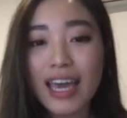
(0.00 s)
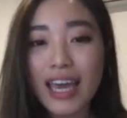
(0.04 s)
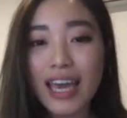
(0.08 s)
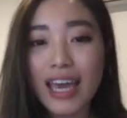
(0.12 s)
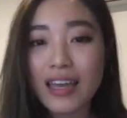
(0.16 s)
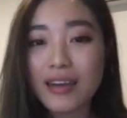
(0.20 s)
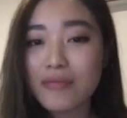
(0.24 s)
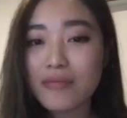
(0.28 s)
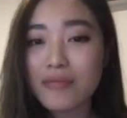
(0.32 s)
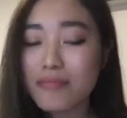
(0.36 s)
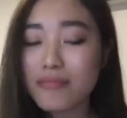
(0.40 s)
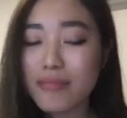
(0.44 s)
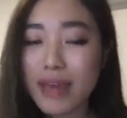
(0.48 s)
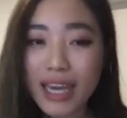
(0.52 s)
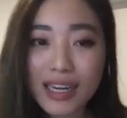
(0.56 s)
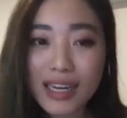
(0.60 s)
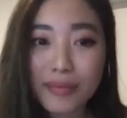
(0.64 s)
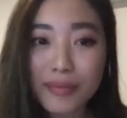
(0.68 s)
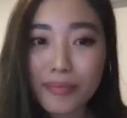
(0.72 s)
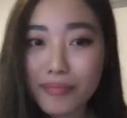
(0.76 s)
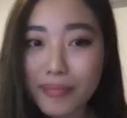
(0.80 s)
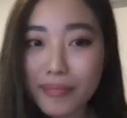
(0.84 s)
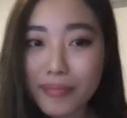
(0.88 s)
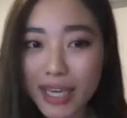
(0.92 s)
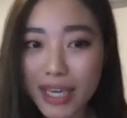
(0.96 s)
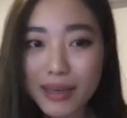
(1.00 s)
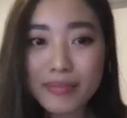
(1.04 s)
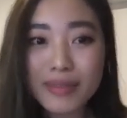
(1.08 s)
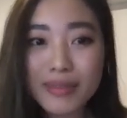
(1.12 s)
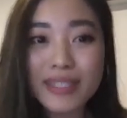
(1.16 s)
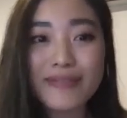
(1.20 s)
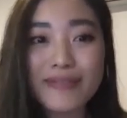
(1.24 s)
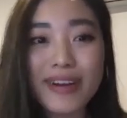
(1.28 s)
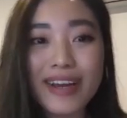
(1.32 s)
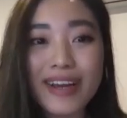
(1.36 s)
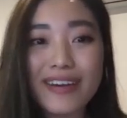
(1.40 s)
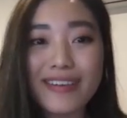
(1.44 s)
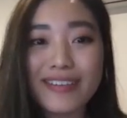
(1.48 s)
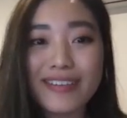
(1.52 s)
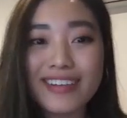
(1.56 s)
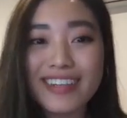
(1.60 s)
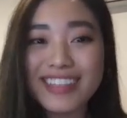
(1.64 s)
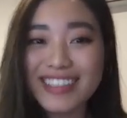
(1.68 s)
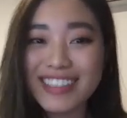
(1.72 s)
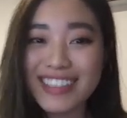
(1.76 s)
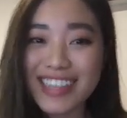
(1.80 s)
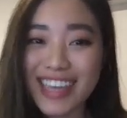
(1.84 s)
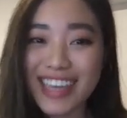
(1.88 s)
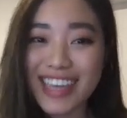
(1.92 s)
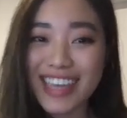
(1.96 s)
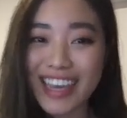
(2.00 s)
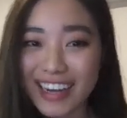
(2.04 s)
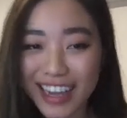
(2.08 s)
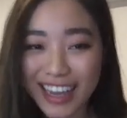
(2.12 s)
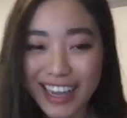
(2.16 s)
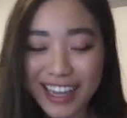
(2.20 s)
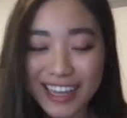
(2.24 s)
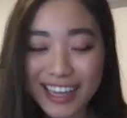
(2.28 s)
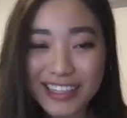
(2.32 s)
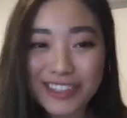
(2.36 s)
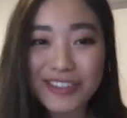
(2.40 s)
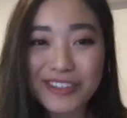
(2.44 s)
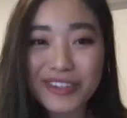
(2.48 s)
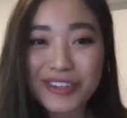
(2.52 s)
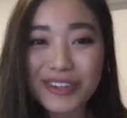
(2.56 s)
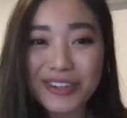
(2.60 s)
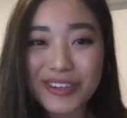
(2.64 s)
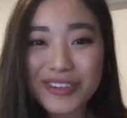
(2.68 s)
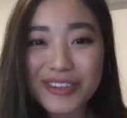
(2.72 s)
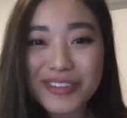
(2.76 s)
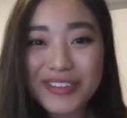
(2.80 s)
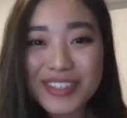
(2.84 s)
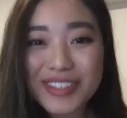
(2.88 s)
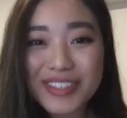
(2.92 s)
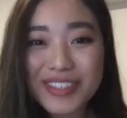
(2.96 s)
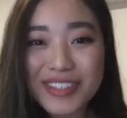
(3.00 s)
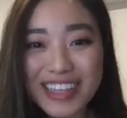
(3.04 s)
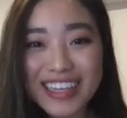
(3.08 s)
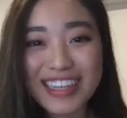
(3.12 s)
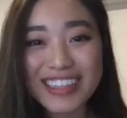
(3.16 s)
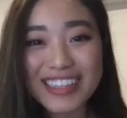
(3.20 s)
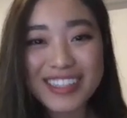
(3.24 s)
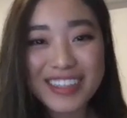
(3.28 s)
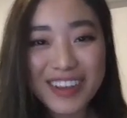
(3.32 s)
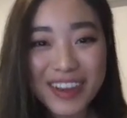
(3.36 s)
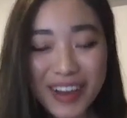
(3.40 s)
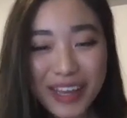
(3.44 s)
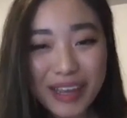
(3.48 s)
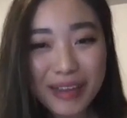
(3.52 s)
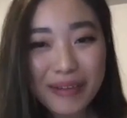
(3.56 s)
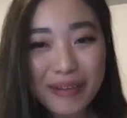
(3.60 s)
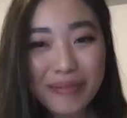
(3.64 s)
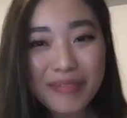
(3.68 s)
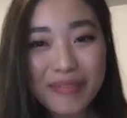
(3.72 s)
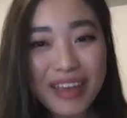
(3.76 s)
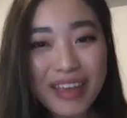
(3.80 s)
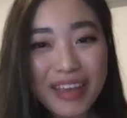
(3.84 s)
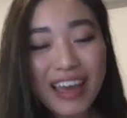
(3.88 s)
and made memes around Dan Andrews at that time.